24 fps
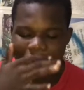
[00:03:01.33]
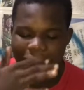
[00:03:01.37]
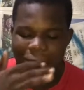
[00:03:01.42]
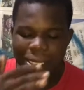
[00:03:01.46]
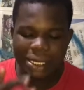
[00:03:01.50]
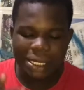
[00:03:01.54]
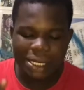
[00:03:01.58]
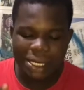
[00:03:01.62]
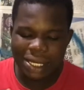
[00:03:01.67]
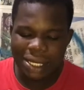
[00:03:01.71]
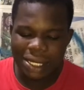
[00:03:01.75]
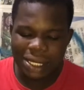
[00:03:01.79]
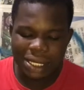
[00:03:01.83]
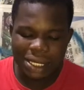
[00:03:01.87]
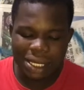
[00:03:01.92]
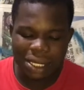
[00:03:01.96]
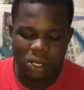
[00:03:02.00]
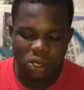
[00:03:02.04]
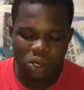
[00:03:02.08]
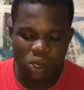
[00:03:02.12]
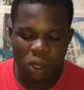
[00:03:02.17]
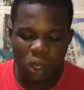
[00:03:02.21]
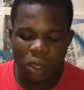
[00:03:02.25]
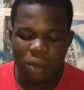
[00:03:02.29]
since this
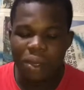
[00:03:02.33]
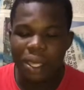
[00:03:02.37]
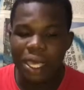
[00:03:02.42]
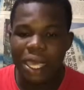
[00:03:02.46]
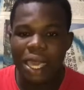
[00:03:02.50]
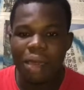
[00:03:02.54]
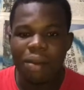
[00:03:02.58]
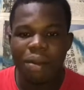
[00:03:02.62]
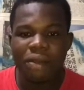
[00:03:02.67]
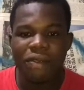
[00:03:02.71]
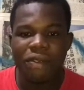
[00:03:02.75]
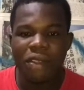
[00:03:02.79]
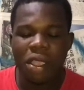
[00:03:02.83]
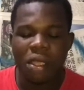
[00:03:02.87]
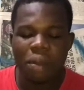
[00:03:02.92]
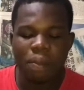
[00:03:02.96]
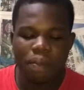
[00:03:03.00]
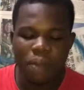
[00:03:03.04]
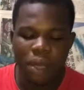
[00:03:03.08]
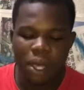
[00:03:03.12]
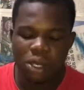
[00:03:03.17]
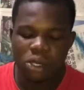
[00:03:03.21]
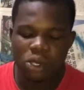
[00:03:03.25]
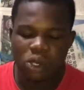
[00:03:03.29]
song became a very
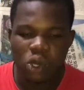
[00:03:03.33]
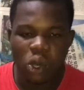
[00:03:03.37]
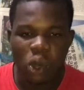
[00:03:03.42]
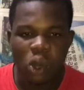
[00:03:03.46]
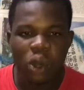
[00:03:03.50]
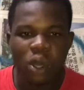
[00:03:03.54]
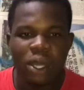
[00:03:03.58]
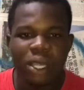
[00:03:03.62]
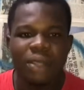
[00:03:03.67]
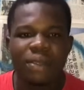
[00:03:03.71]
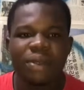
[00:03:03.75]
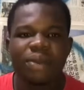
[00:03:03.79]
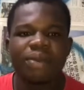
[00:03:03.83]
big song,